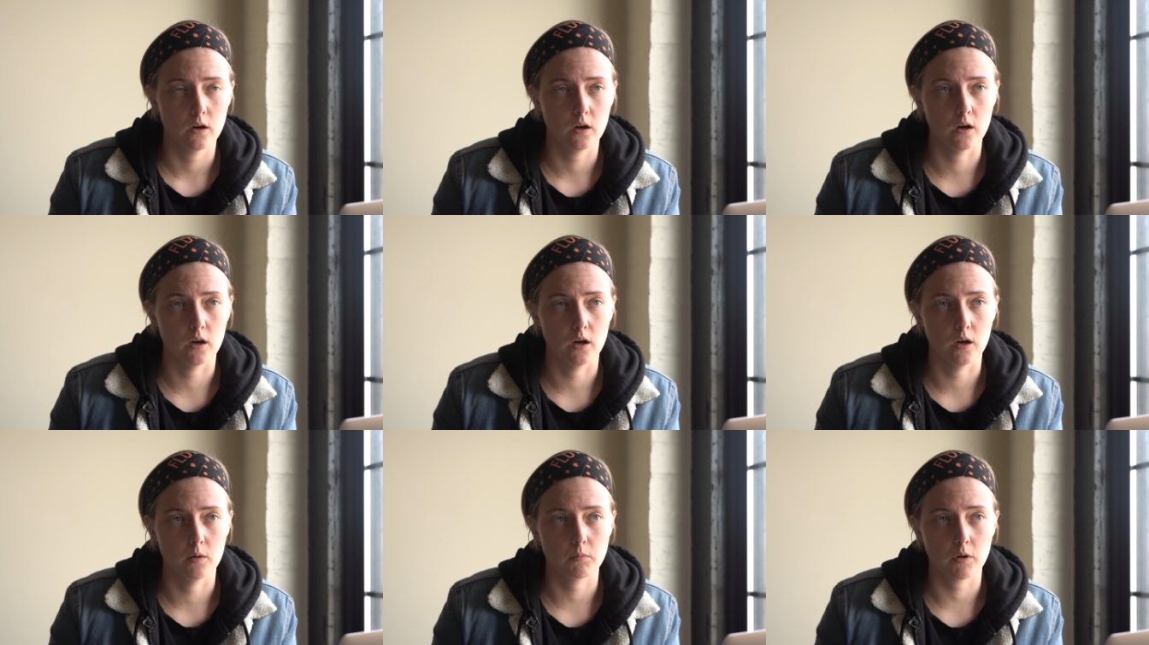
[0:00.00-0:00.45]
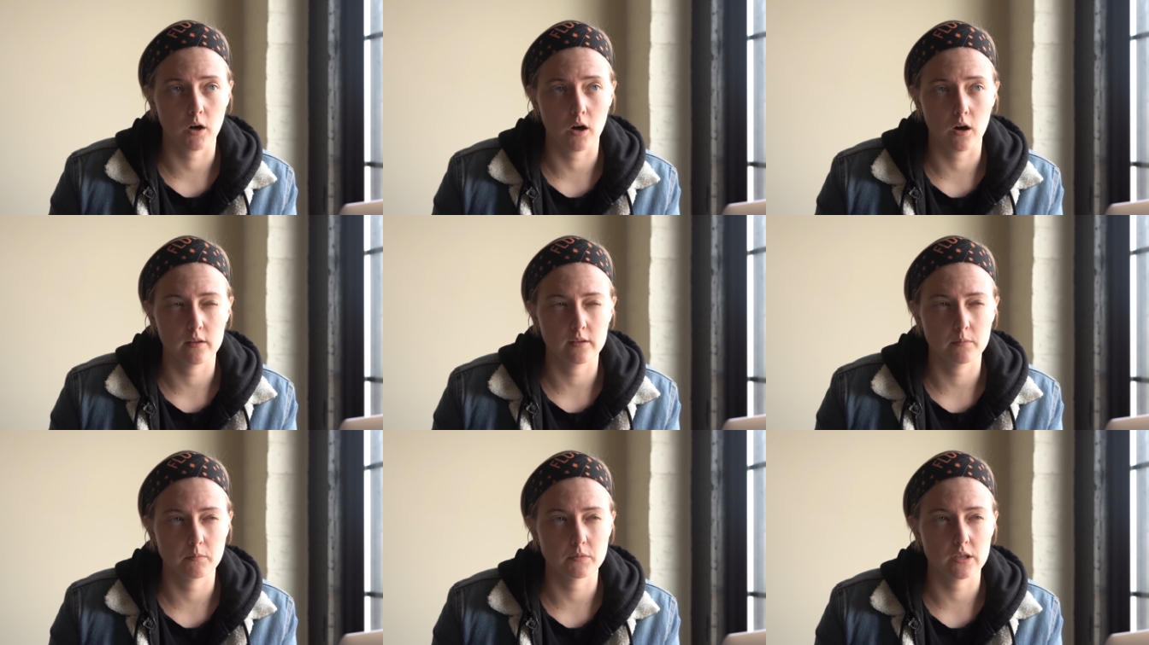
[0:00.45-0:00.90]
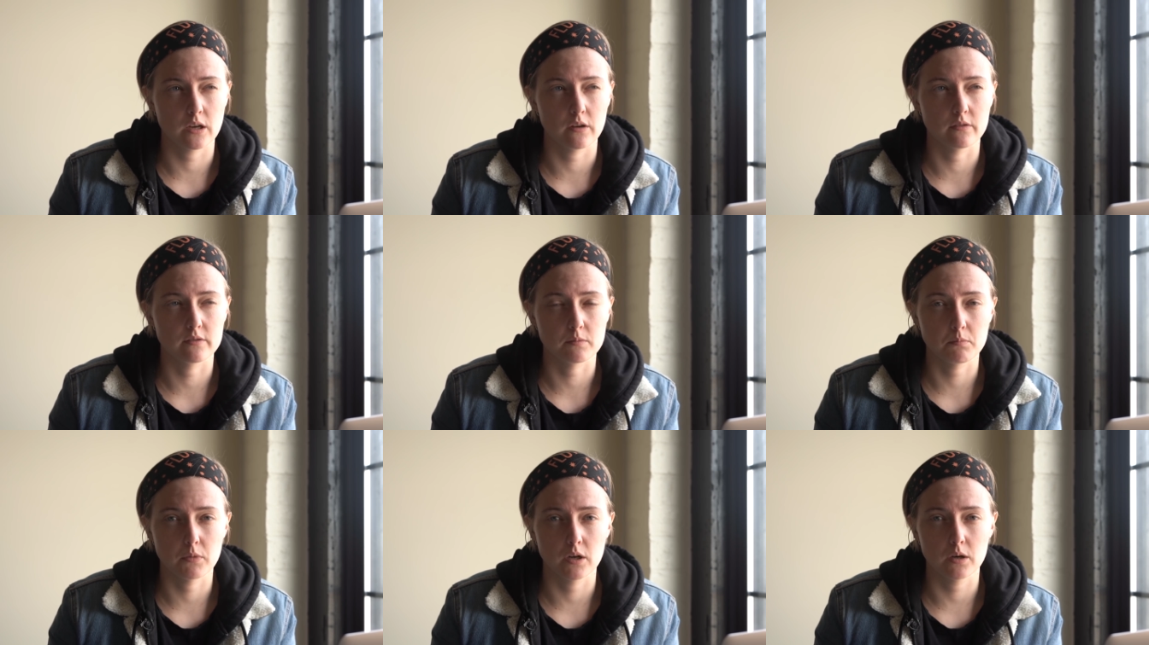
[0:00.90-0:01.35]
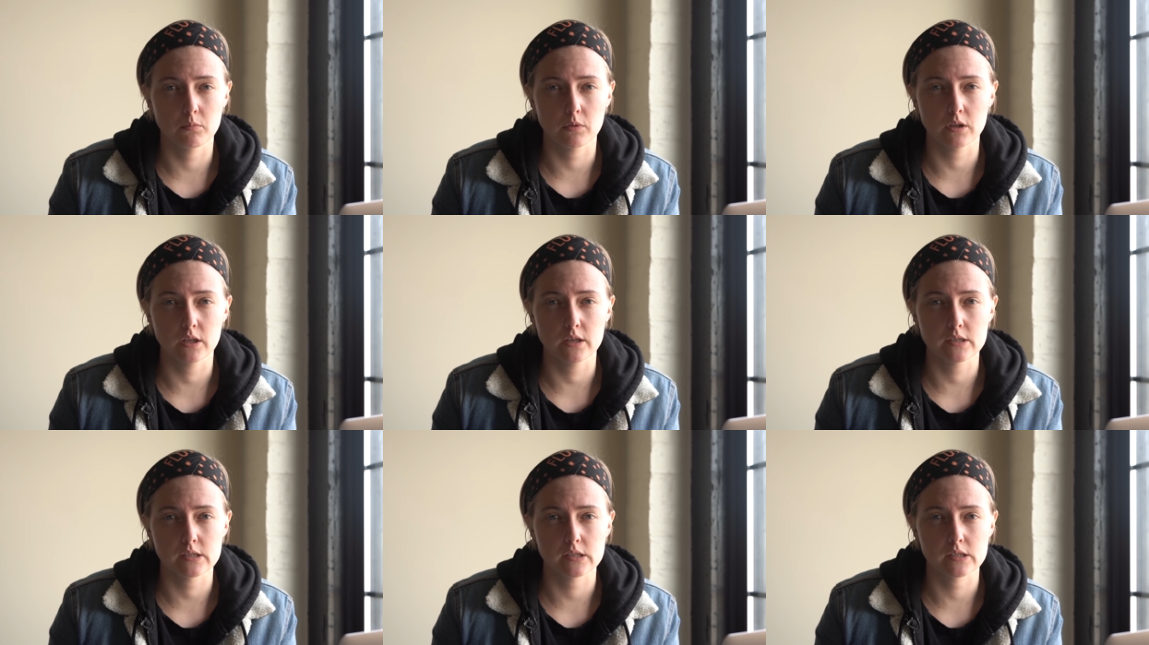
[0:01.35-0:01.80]
um, call themselves
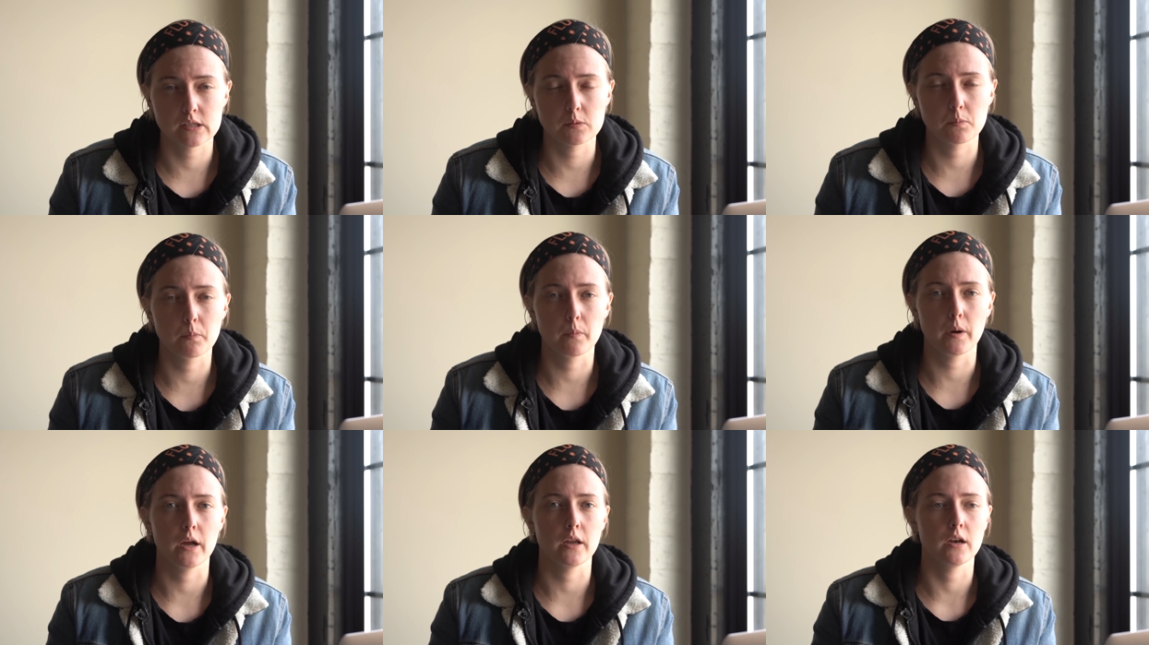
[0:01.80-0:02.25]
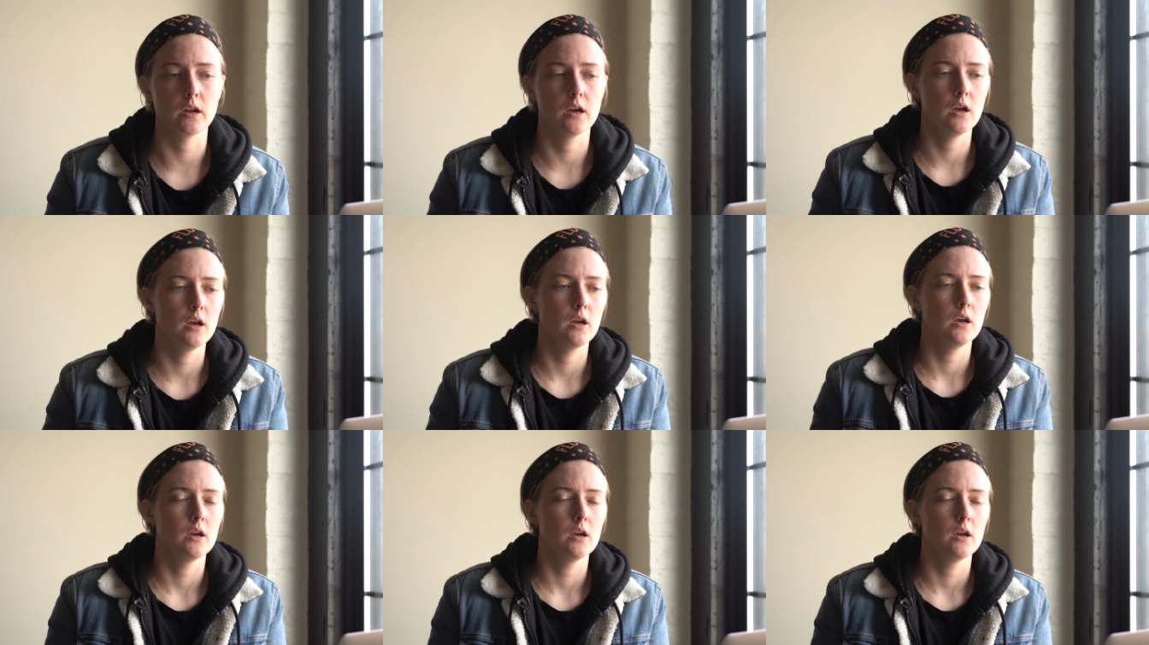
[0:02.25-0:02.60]
minimalists, but